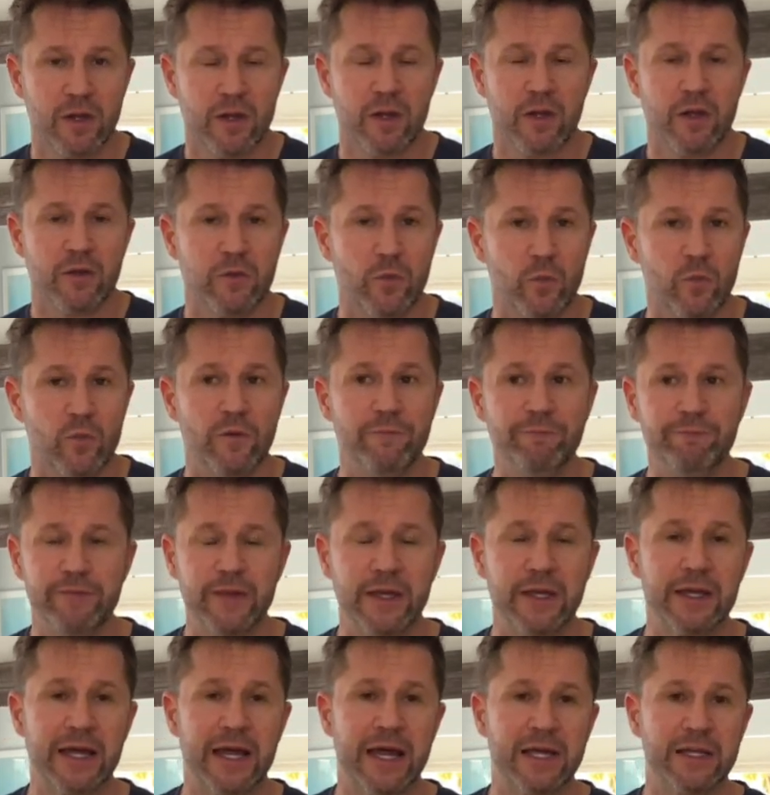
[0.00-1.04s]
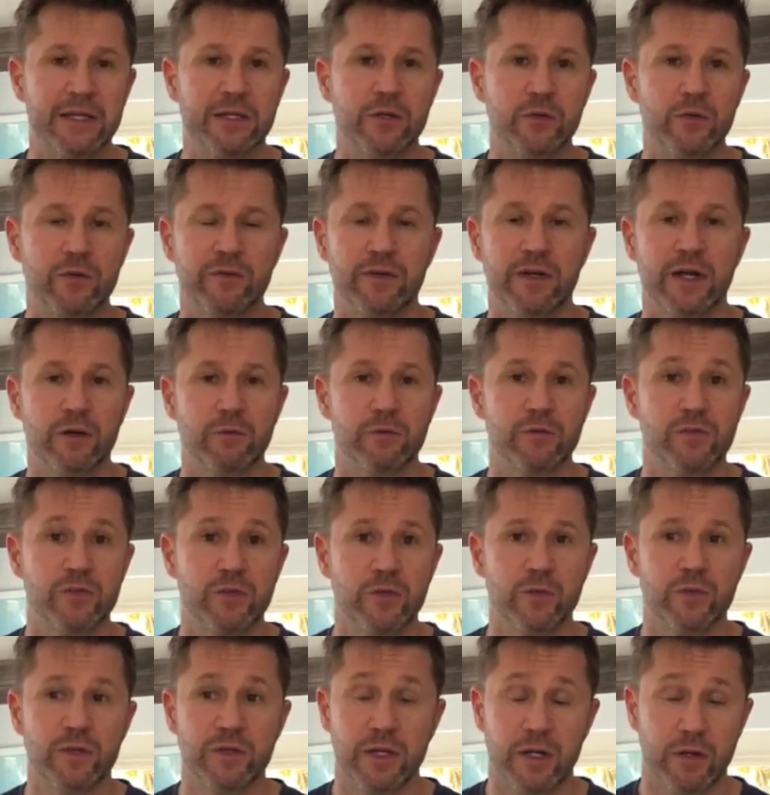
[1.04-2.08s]
The one thing I knew that I was
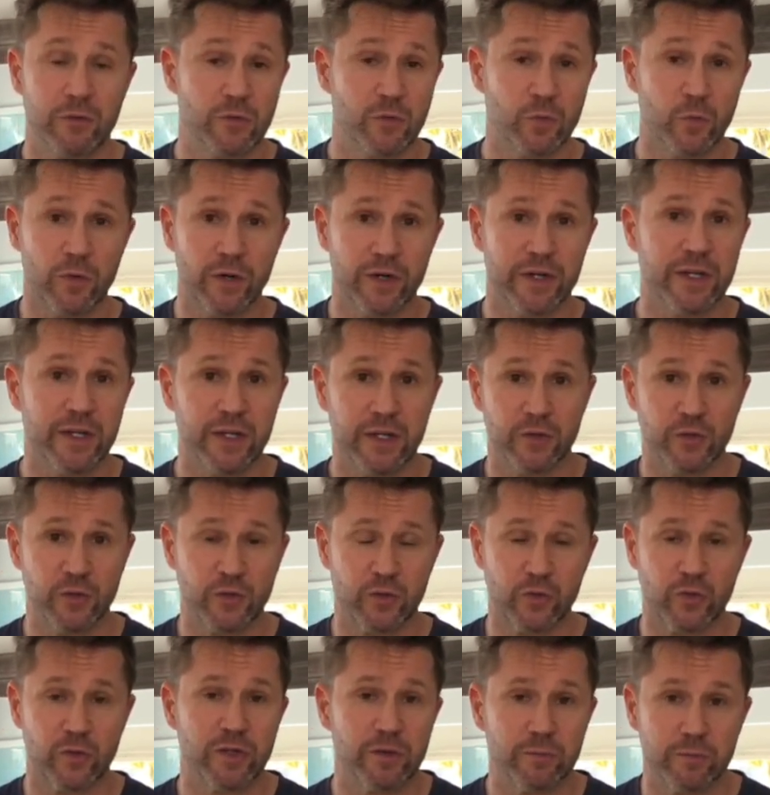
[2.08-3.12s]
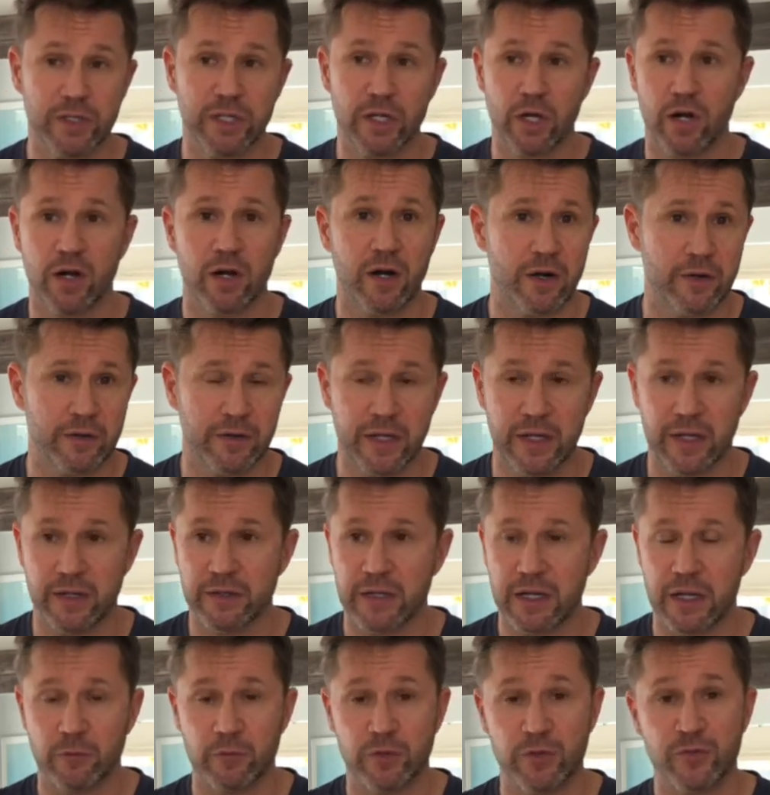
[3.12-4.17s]
doing, I was working extremely hard, and
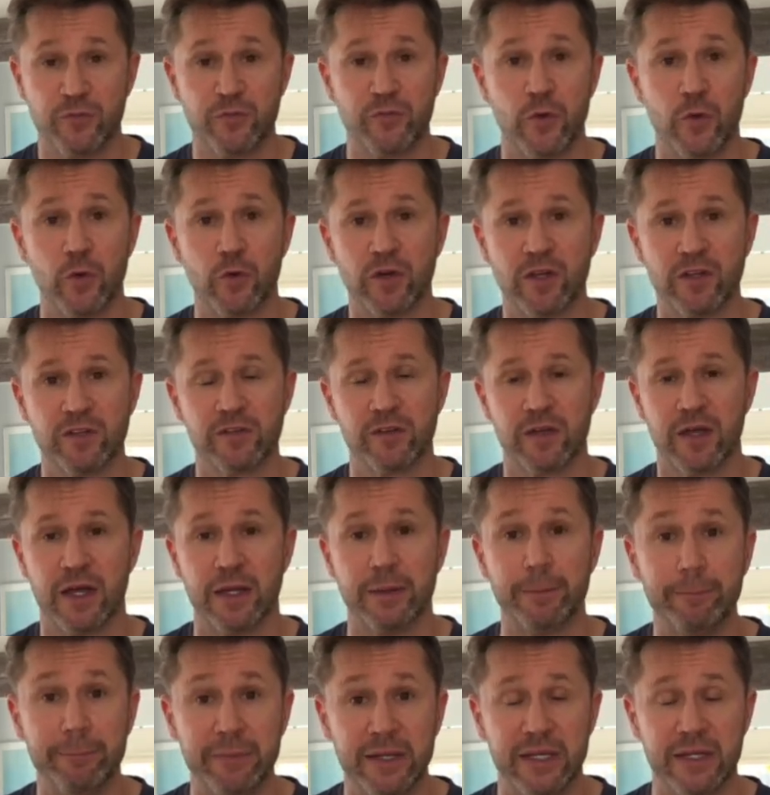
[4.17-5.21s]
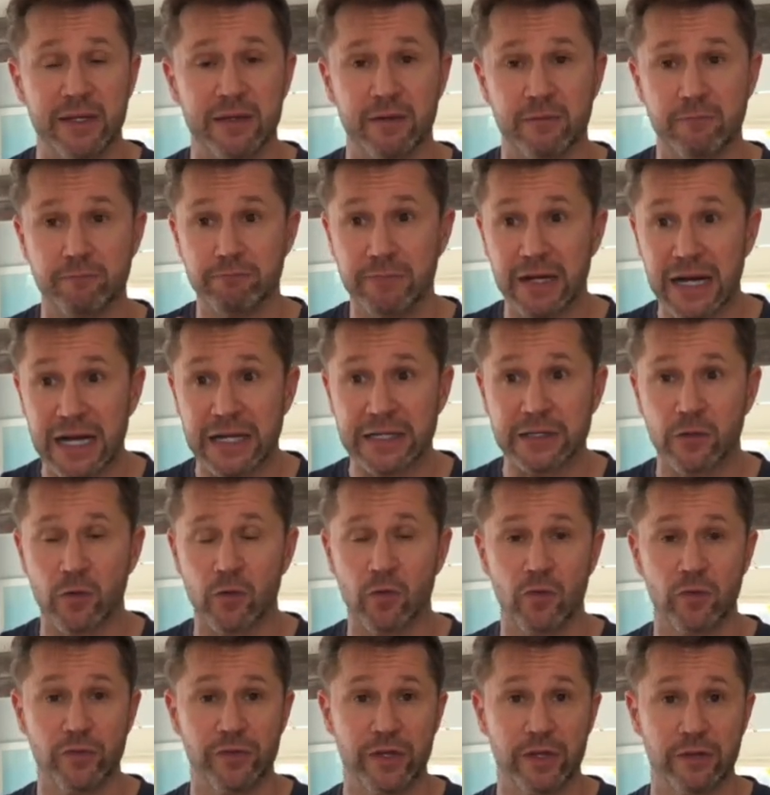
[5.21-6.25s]
I was focused on me, my
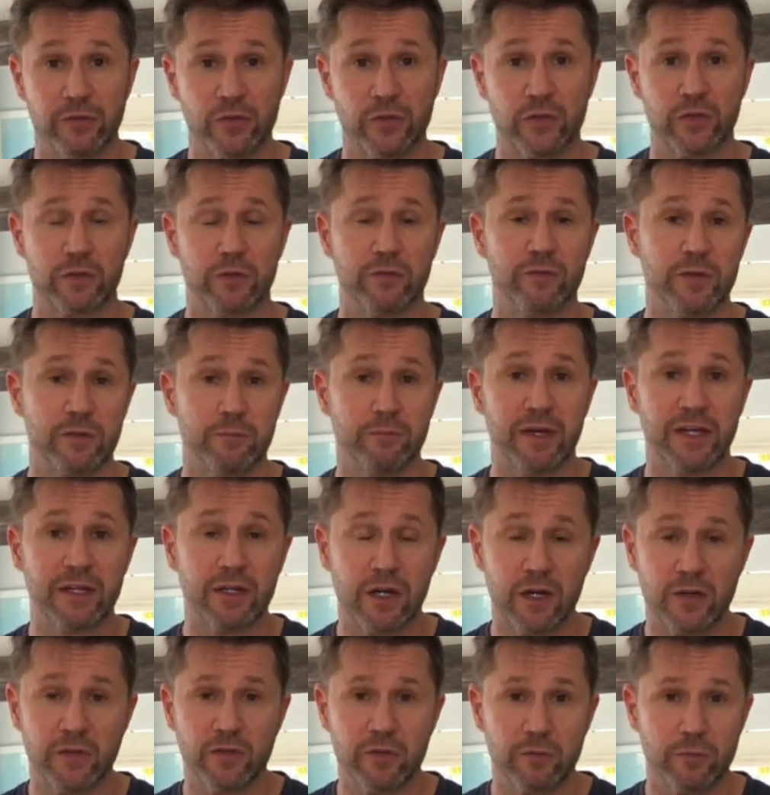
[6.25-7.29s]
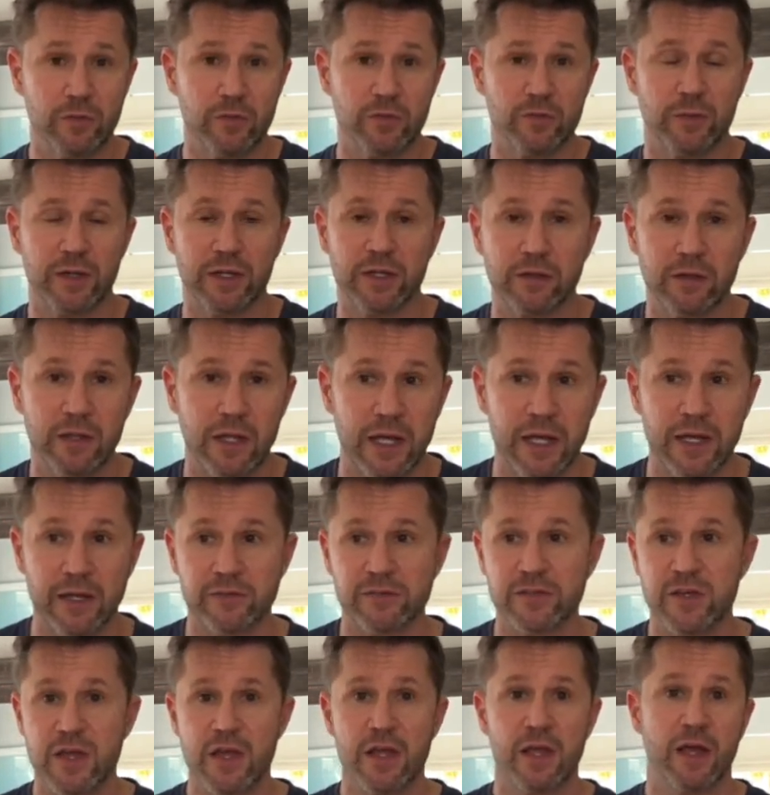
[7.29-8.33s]
goals, and serving my customers, my clients,
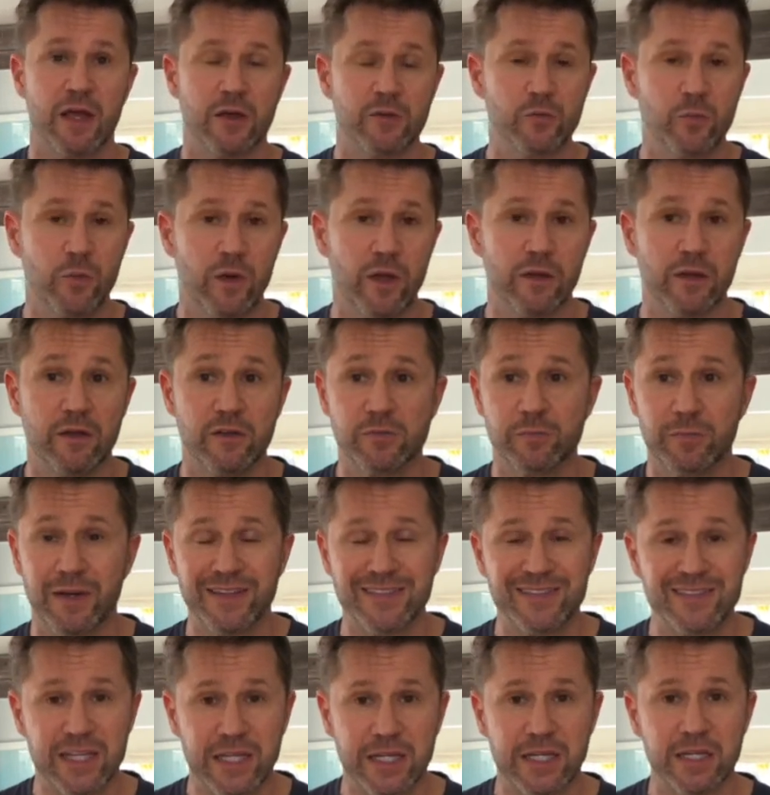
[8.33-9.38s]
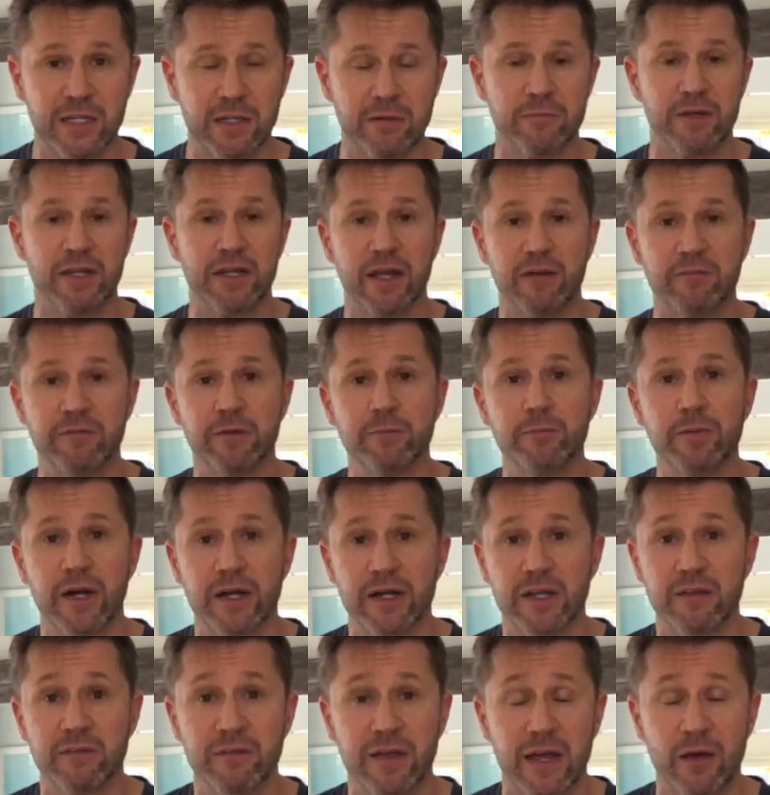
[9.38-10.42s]
as well as my team and
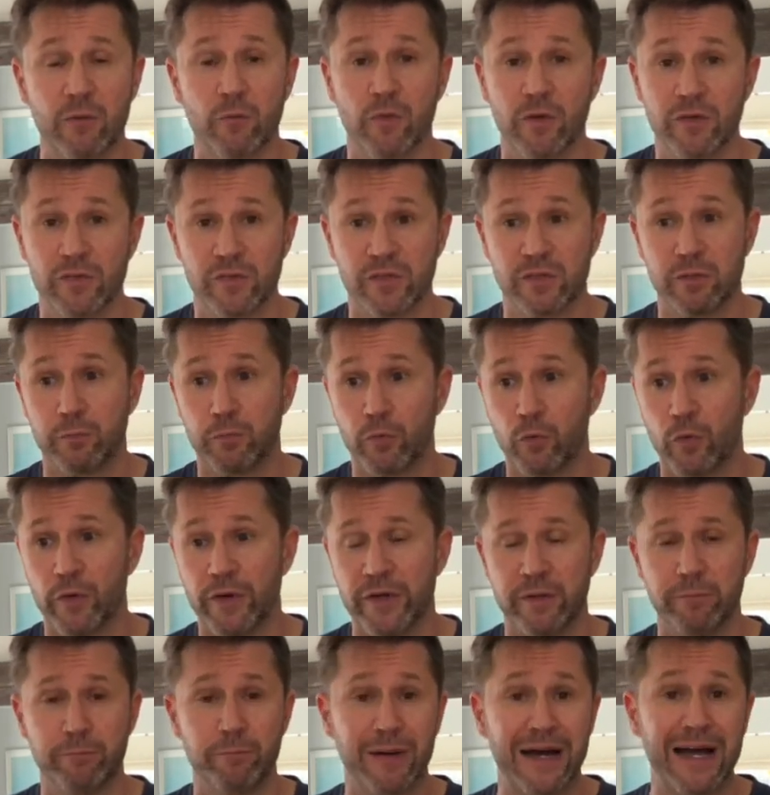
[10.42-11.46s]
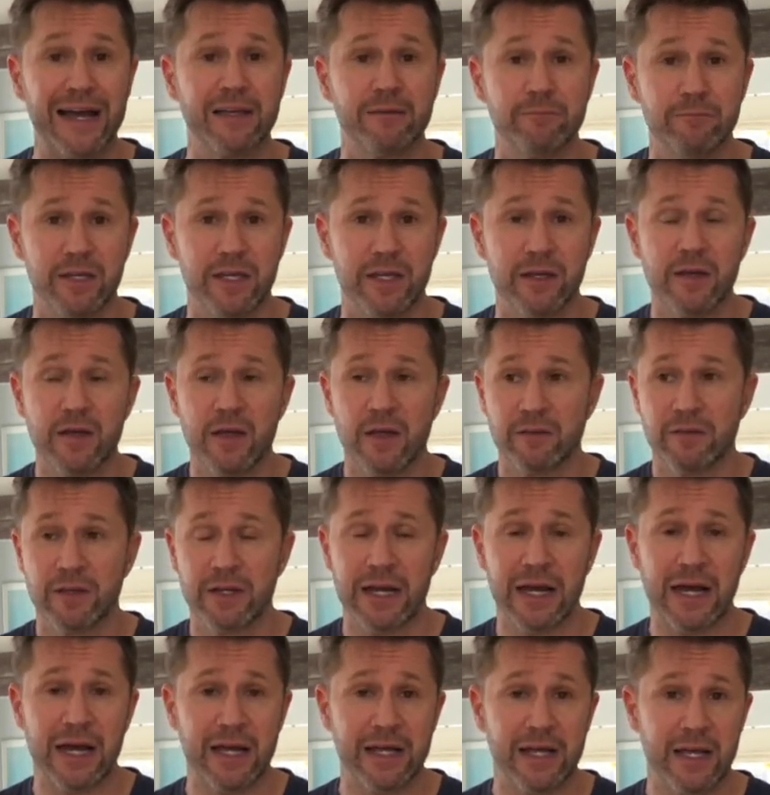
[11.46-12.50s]
everybody that was supported by me that
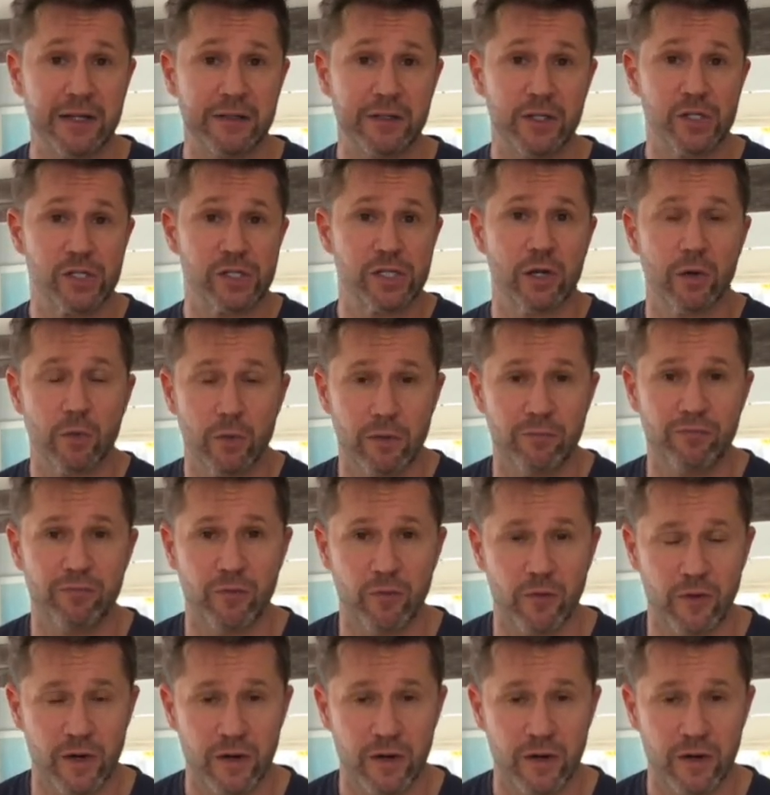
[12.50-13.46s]
I had to show up for.